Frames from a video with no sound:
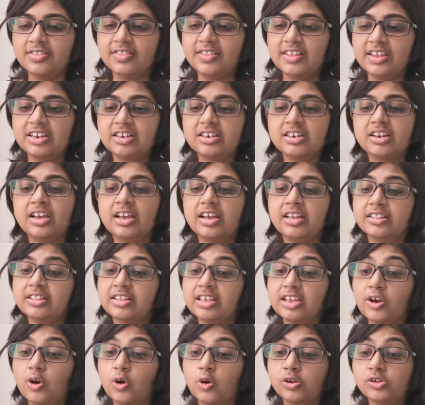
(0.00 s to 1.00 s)
Then
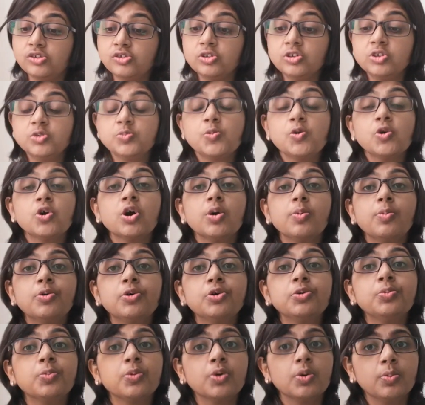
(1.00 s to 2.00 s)
they also spoke
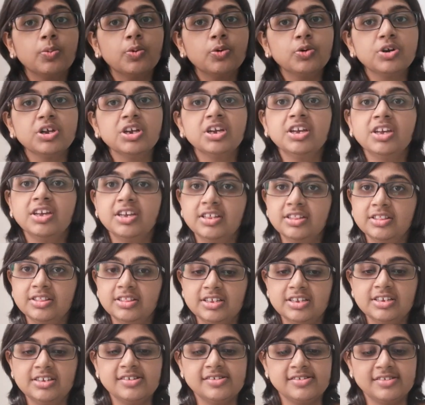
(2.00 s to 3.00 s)
about promoting
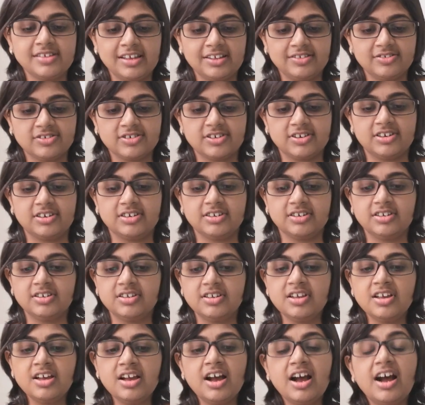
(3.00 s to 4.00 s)
Hindi, Sanskrit
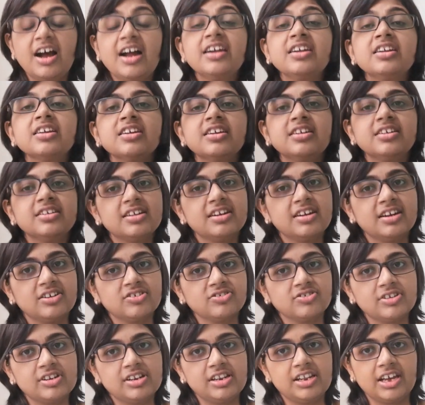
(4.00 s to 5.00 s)
and
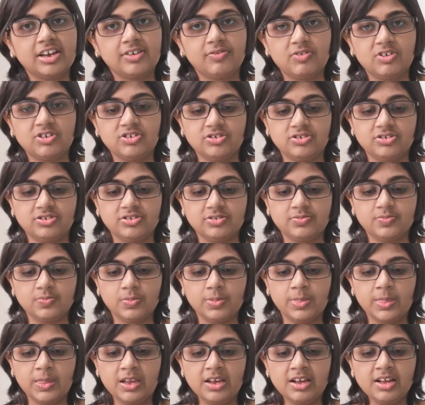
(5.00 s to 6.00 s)
international languages.
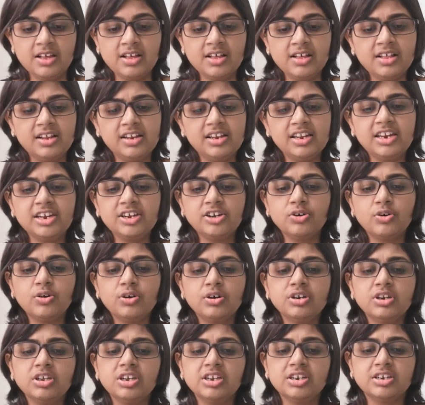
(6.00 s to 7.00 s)
Later
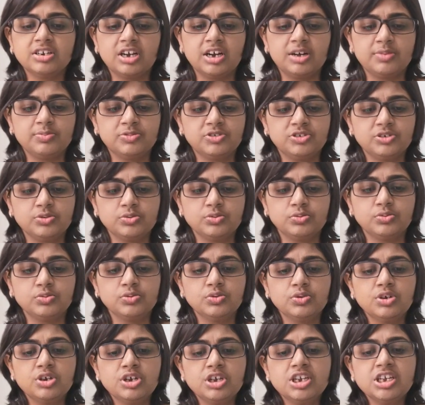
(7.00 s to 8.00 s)
on, it comes to
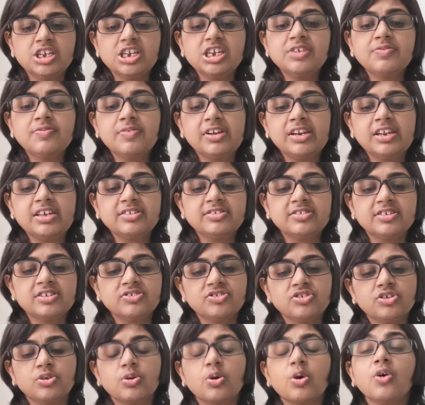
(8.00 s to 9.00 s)

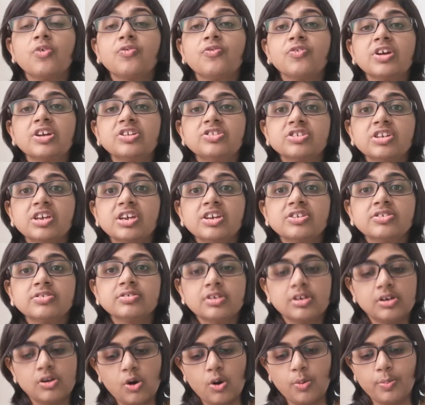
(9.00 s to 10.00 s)
equalization of
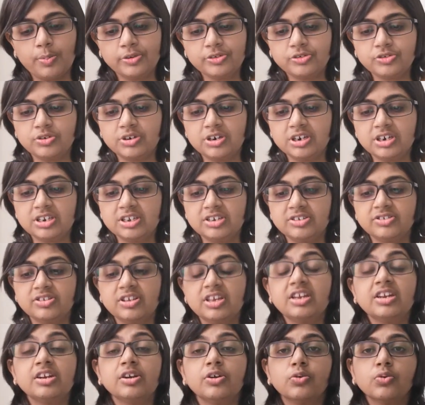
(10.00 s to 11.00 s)
educational
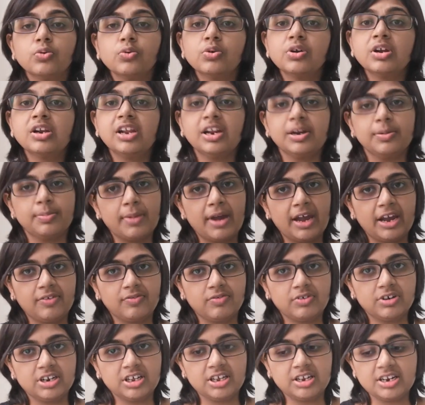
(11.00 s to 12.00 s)
opportunities in rural and
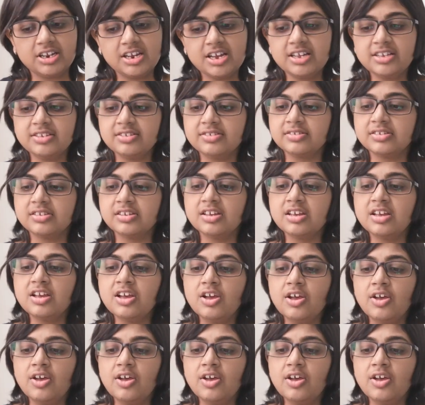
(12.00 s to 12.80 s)
backward areas,